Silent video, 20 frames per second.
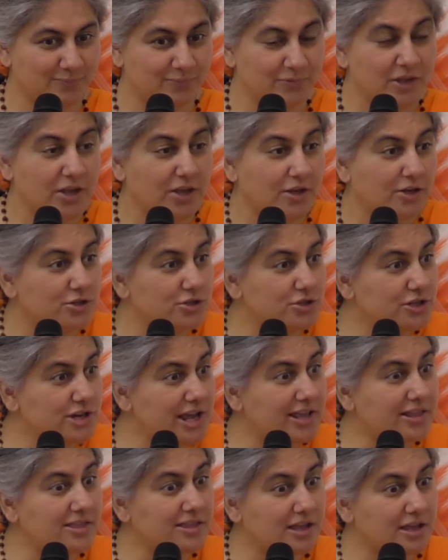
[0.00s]
You know,
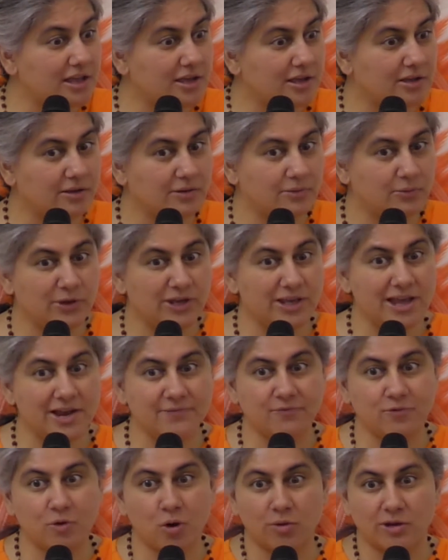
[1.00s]
today we get
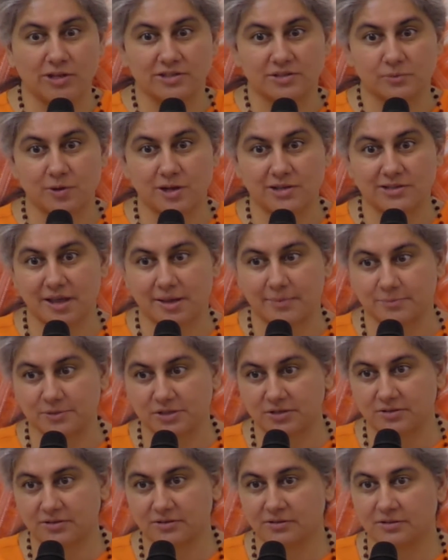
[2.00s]
forwards, WhatsApps.
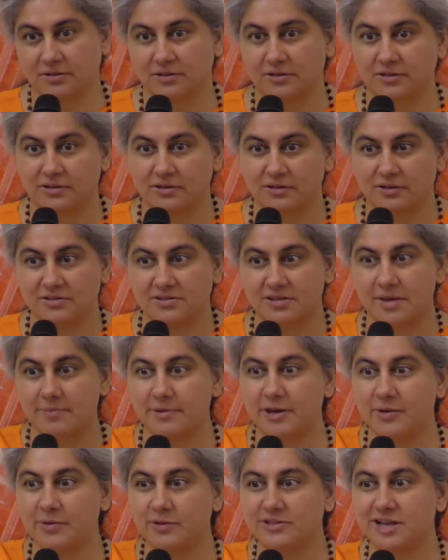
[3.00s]

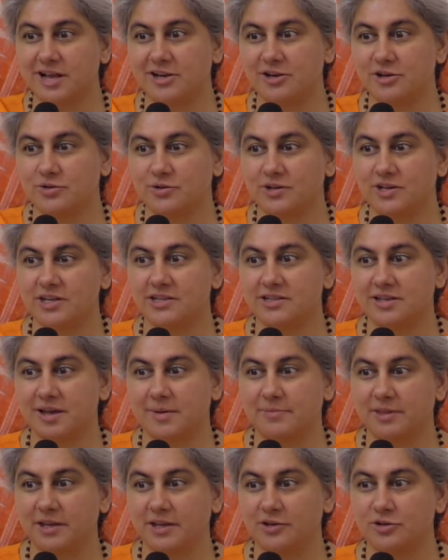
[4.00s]
Somebody will tell you to eat
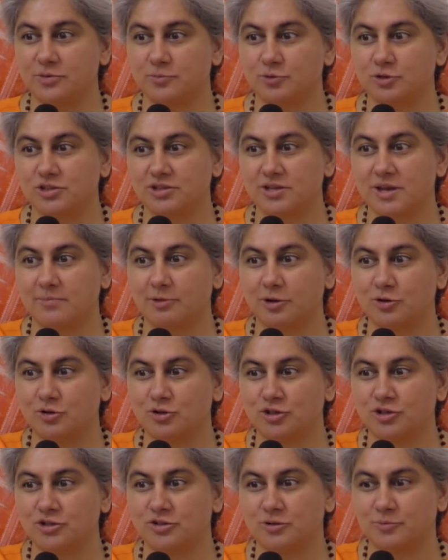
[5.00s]
something, to put some
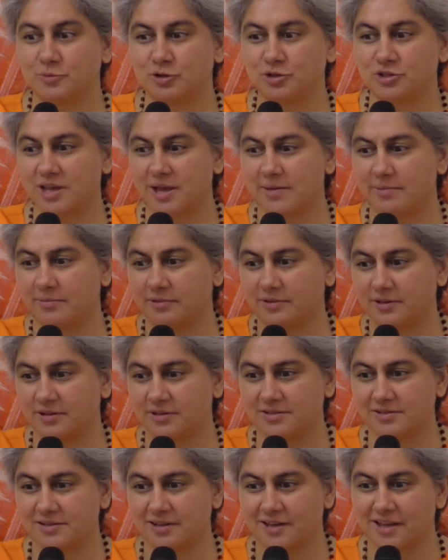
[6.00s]
lotion, to put some of
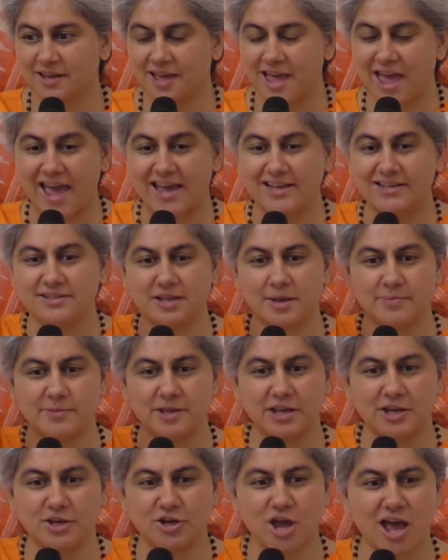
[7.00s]
this, hang
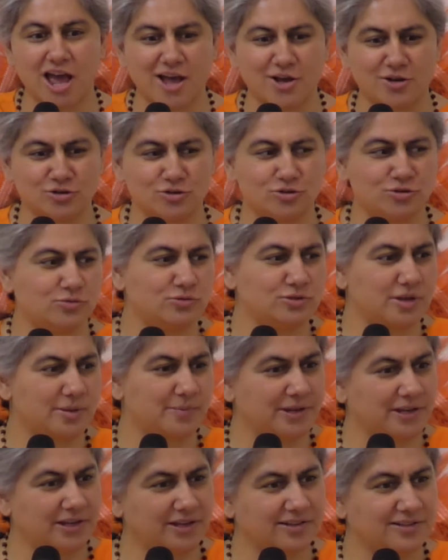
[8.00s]
something in your house, do
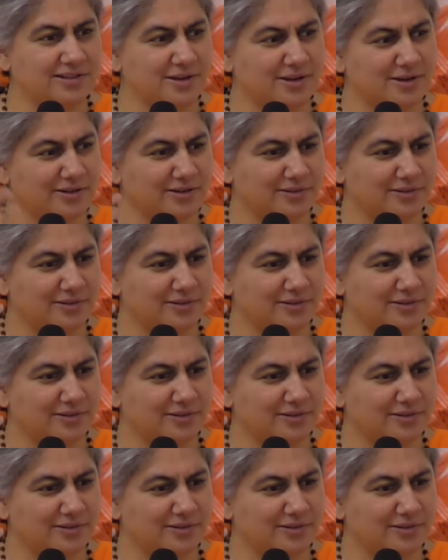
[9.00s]
something there.